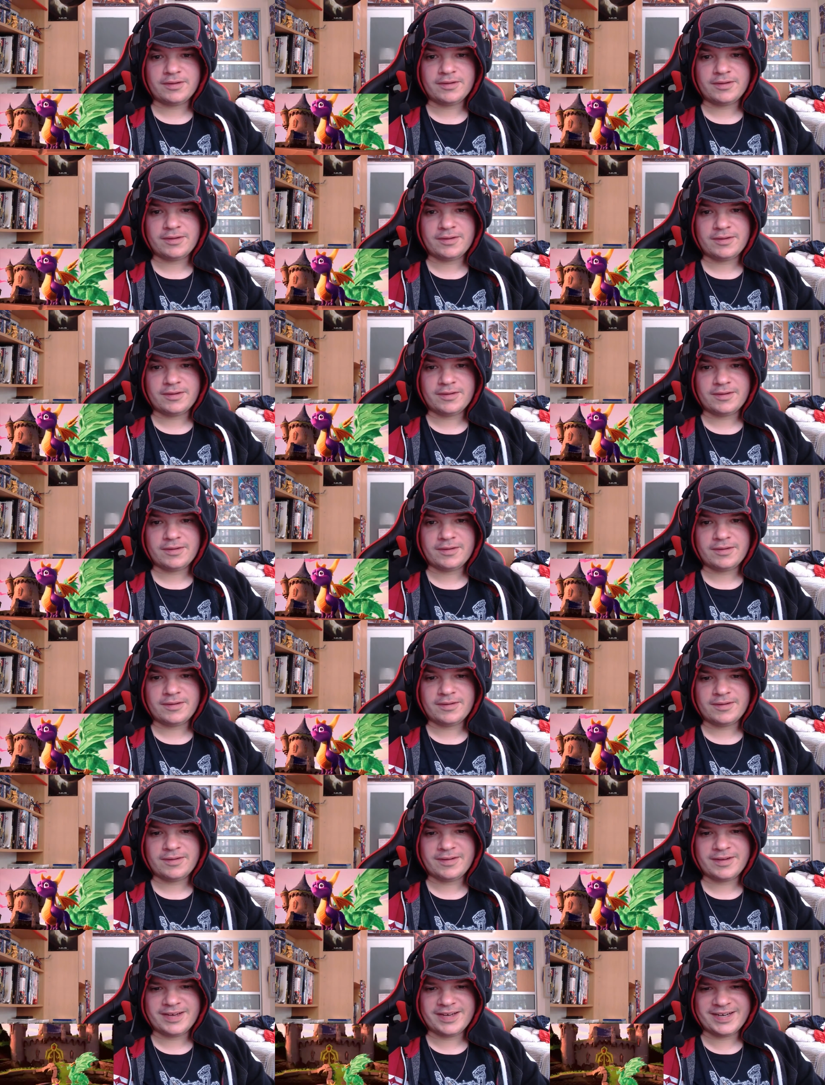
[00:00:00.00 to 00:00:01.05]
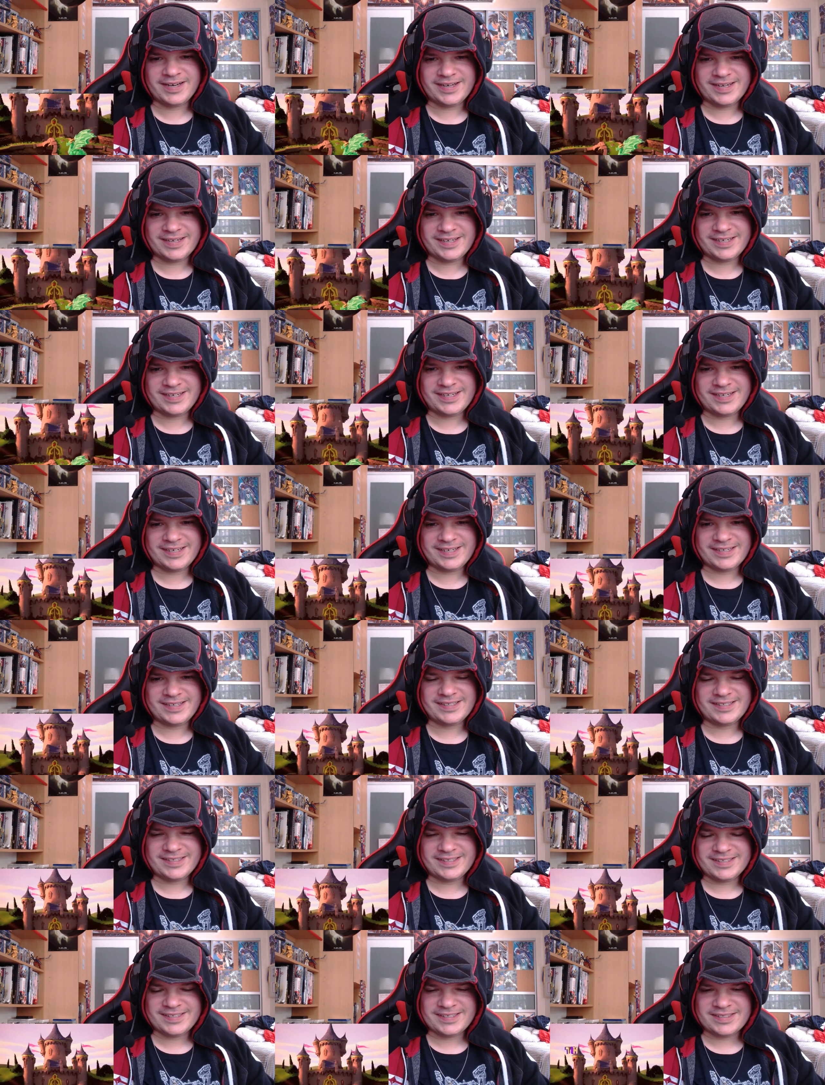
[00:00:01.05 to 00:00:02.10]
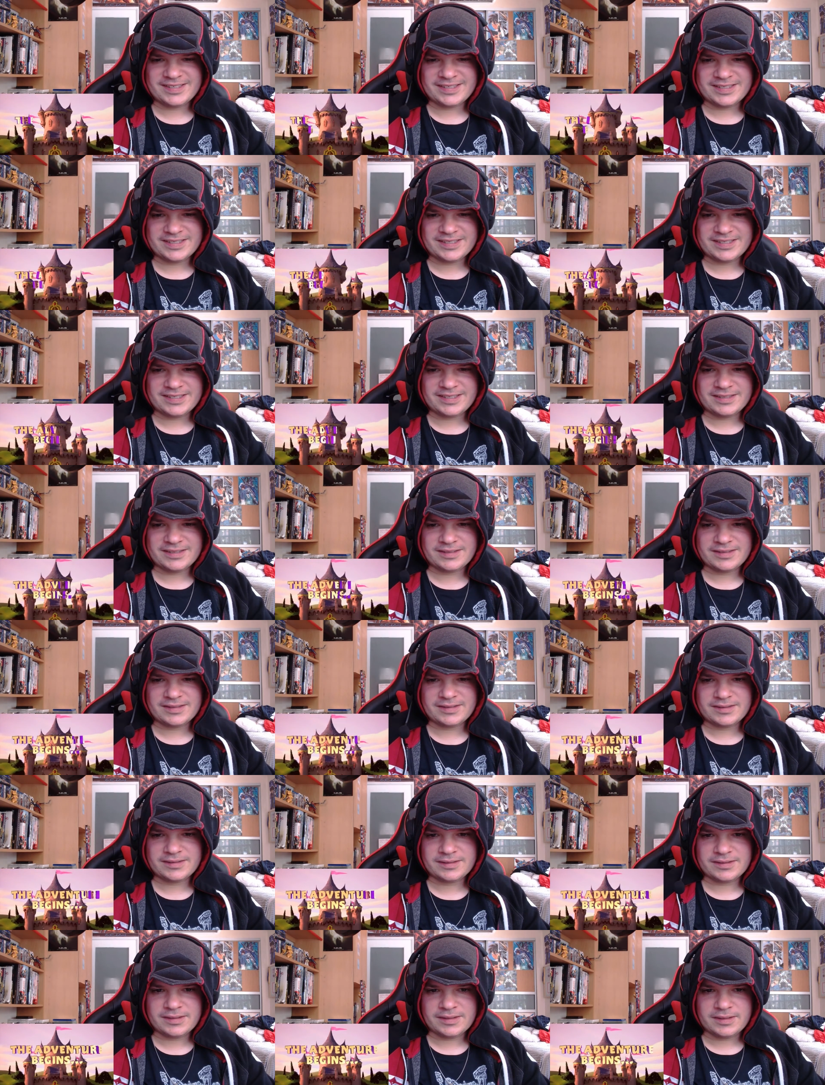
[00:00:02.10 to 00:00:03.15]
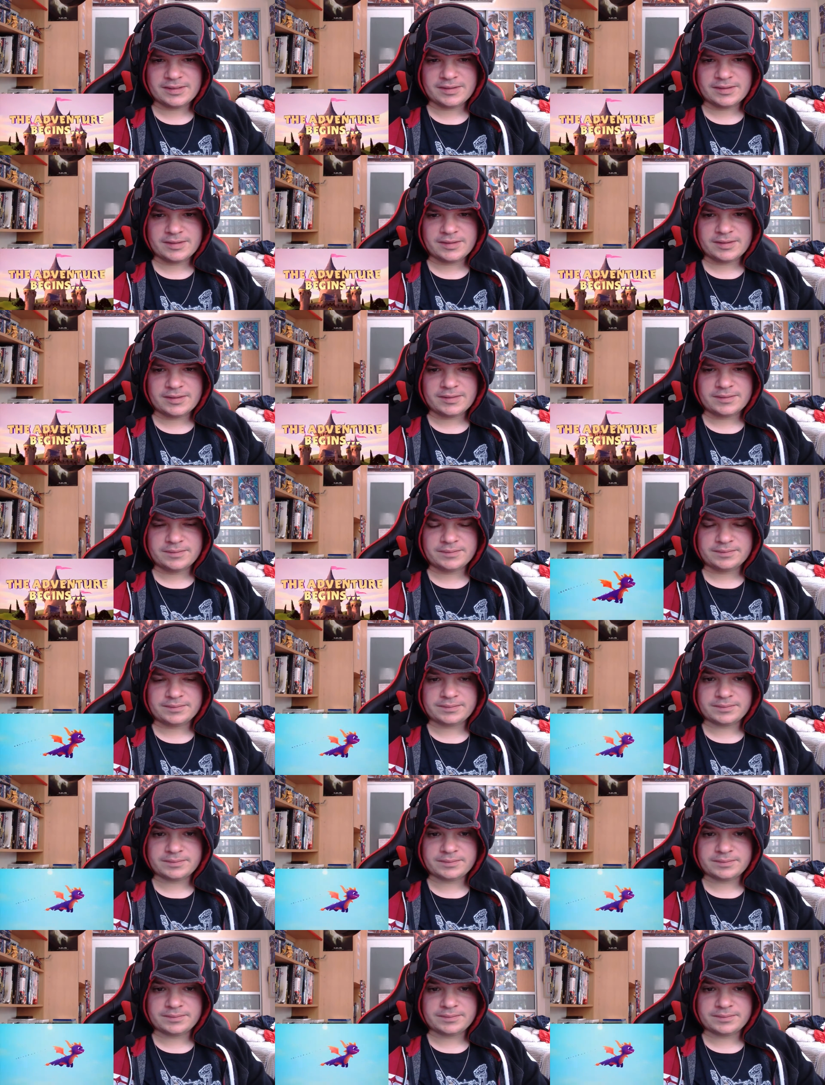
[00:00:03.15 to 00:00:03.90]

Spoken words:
Nobody speaks.